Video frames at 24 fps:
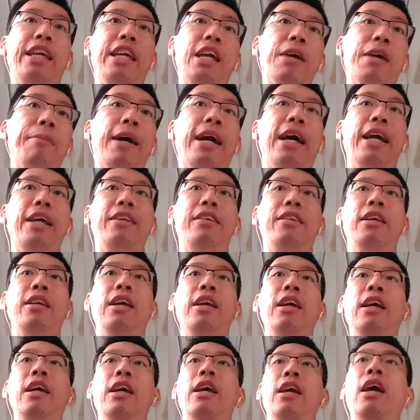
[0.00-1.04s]
gigabyte.
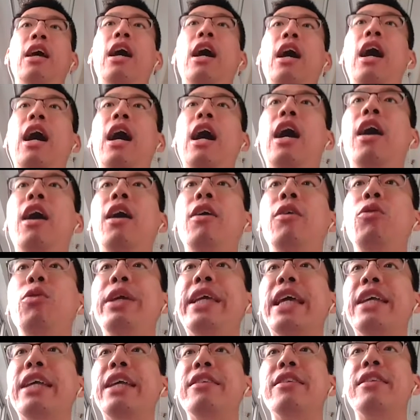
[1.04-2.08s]
Um, we
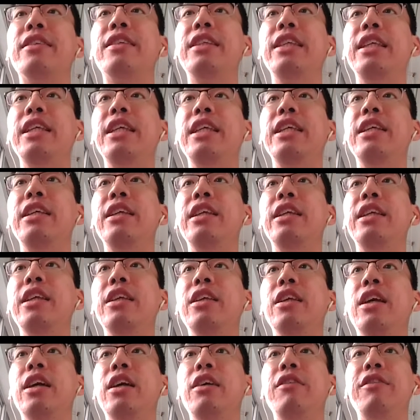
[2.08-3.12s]
can see
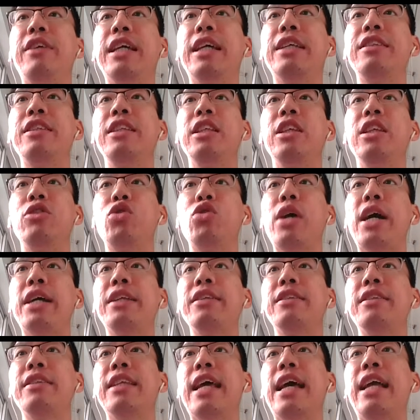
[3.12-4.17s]
in, we can see the chart
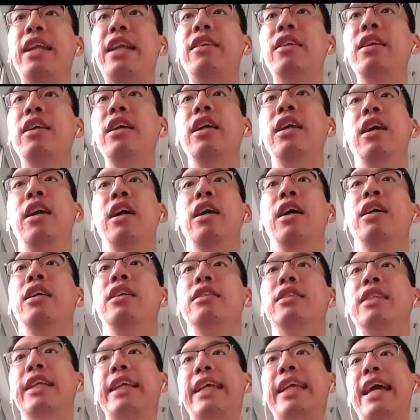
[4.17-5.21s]
set.
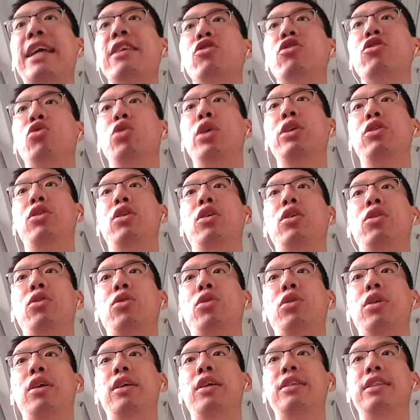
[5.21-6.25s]
The guest rate
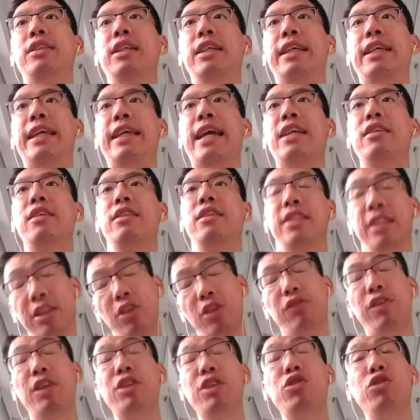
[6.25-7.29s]
the get the
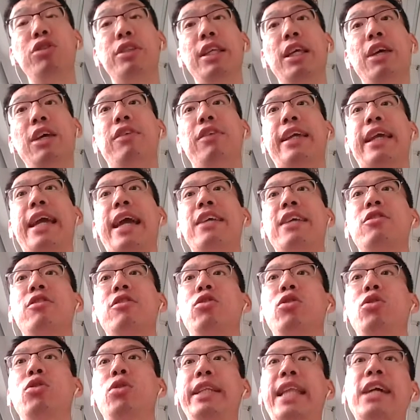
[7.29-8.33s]
efficiency of
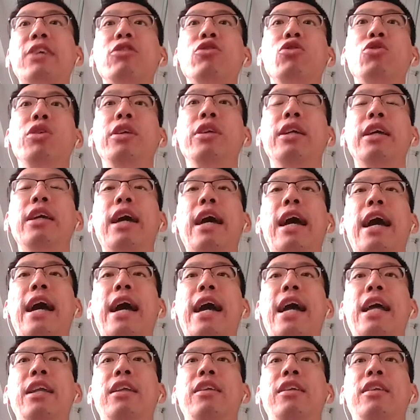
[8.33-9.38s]
gas reduction
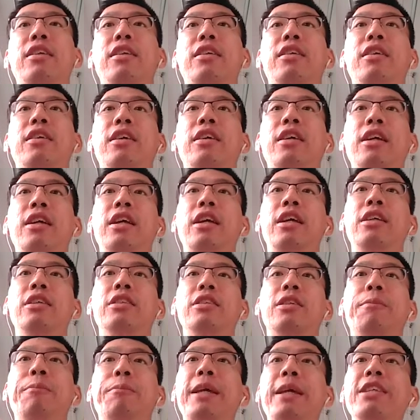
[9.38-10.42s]
and
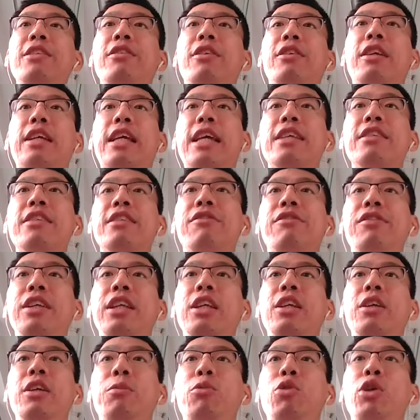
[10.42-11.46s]
the base gas
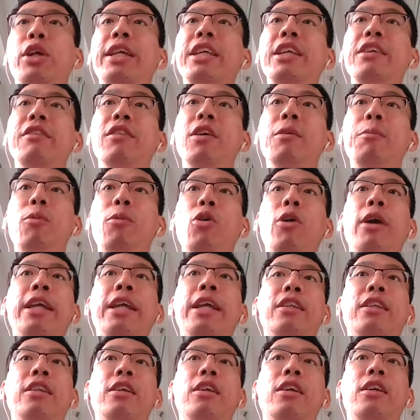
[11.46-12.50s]
fee break-even
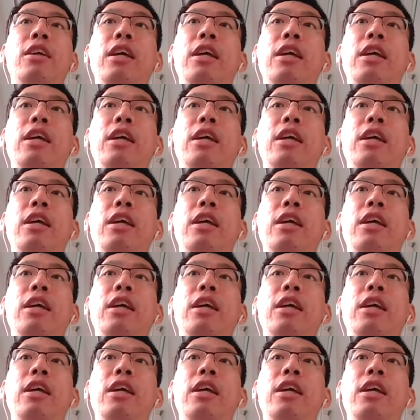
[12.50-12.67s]
point